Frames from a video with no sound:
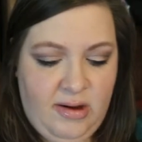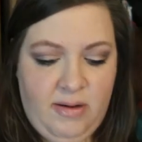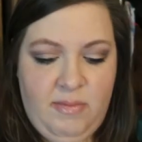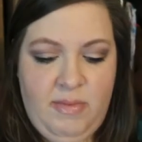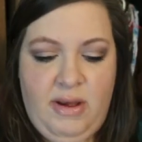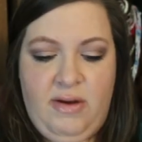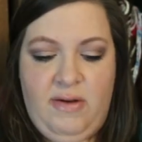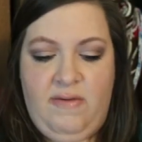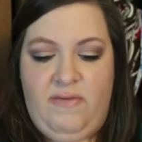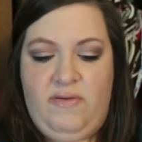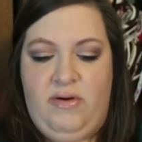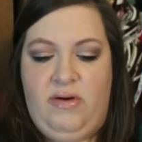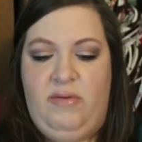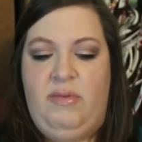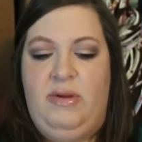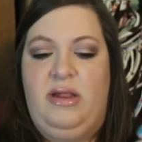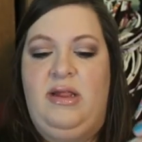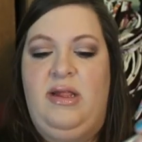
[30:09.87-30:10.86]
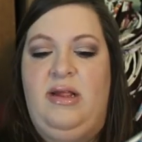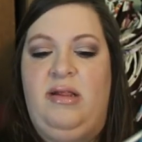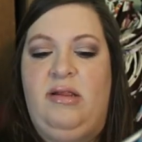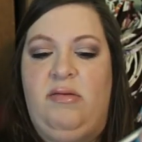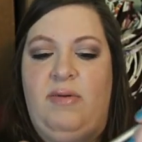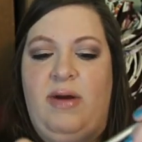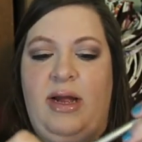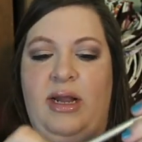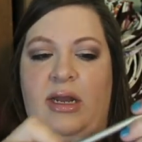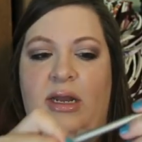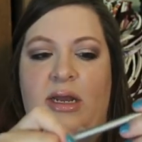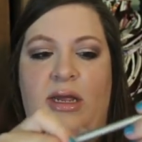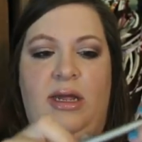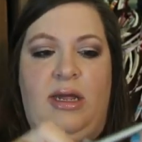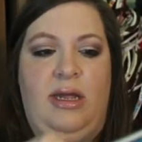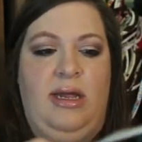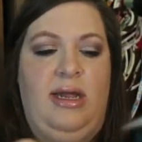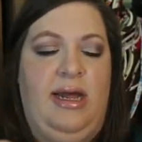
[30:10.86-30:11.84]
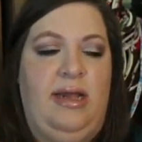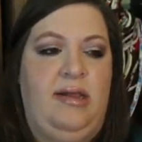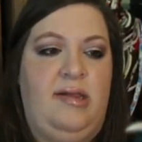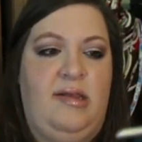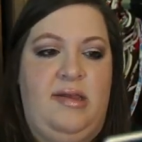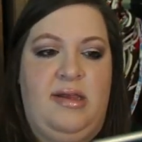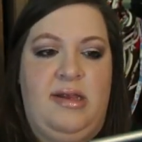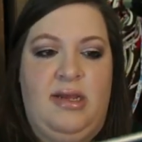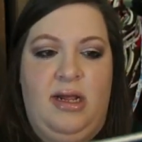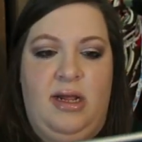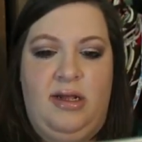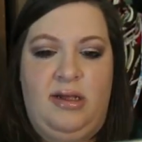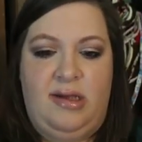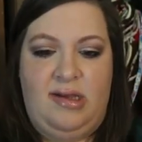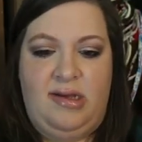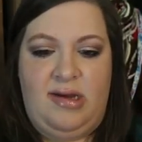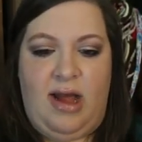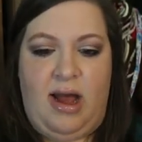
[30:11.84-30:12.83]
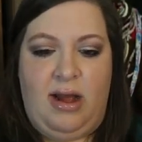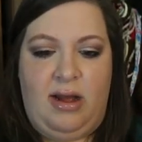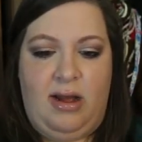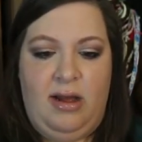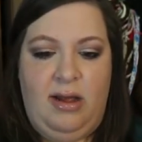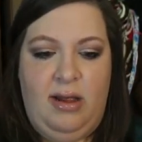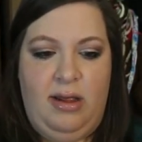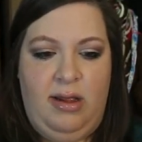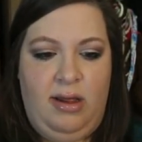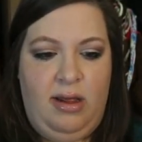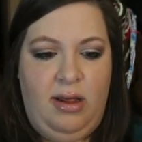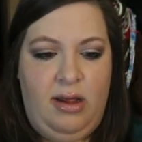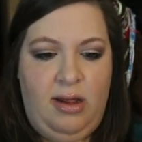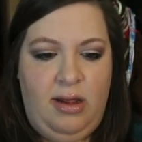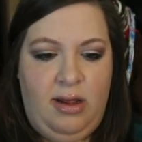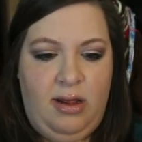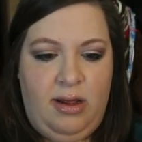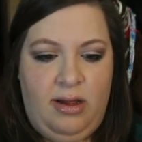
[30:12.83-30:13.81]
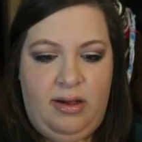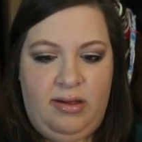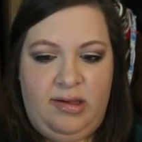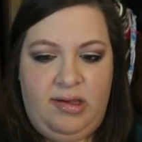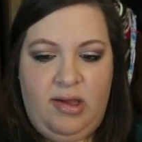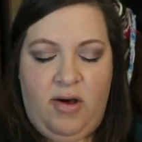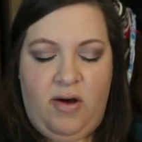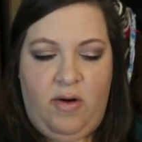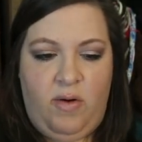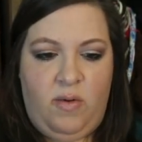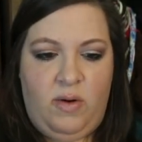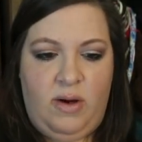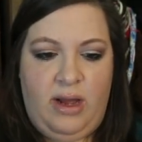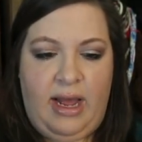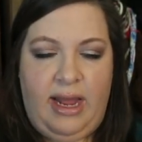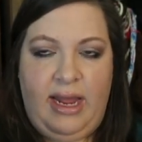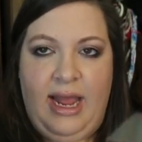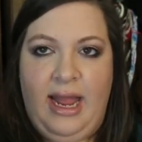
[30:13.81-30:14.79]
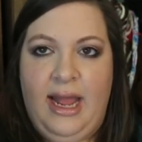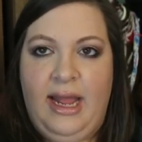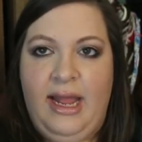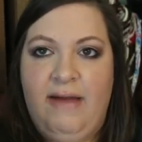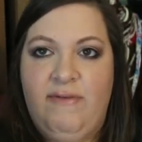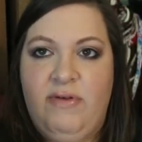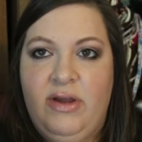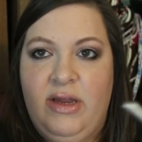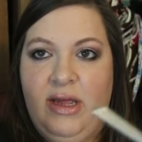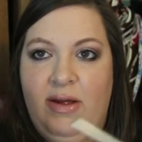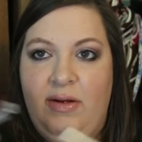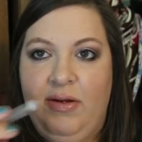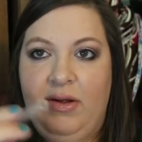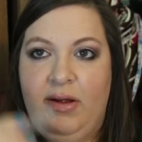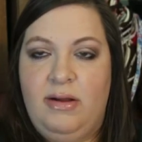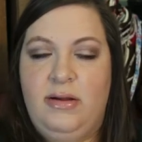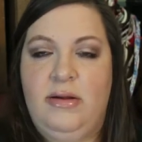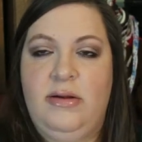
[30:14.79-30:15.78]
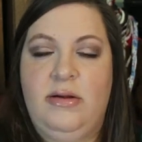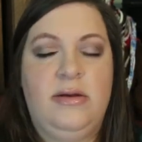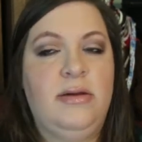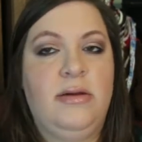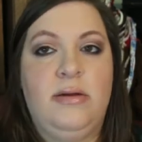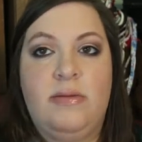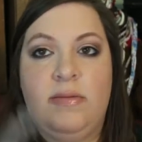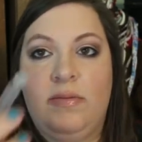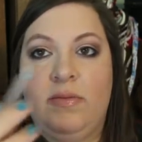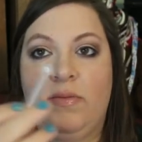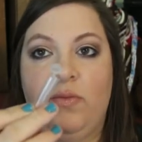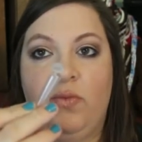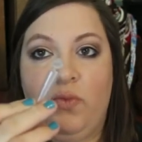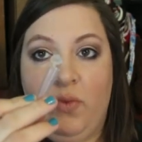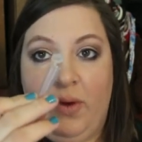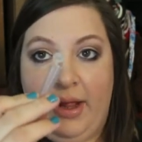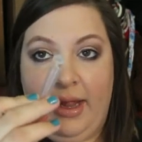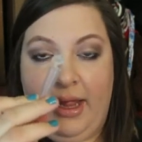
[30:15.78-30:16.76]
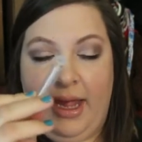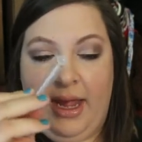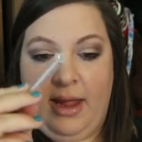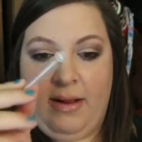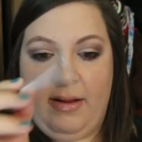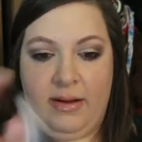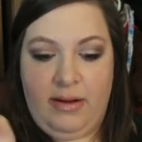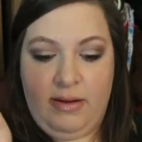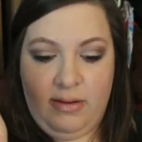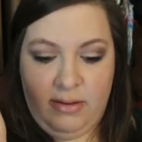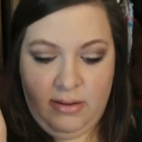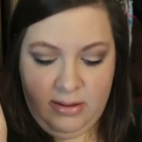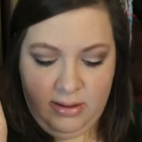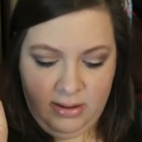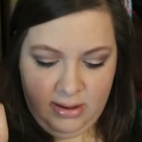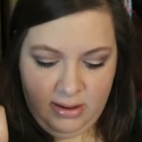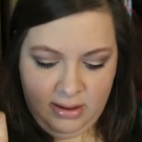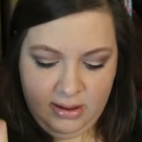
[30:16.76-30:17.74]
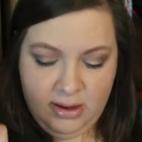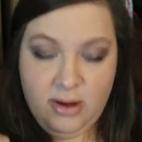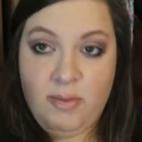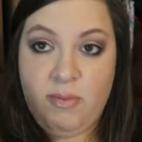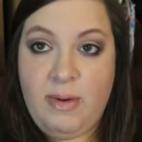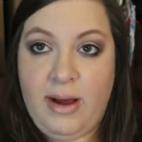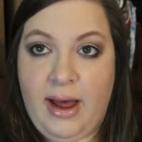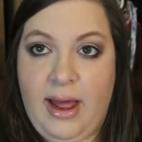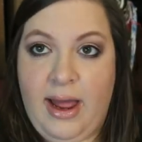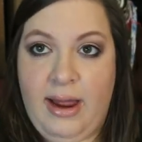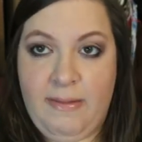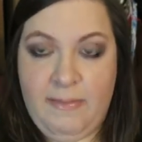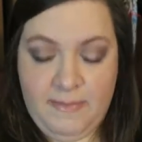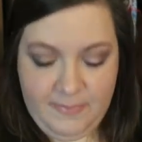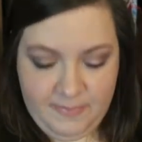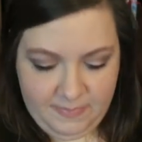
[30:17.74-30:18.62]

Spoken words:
are beautiful, but this one gets stuck. So I can't even use, really, goodbye.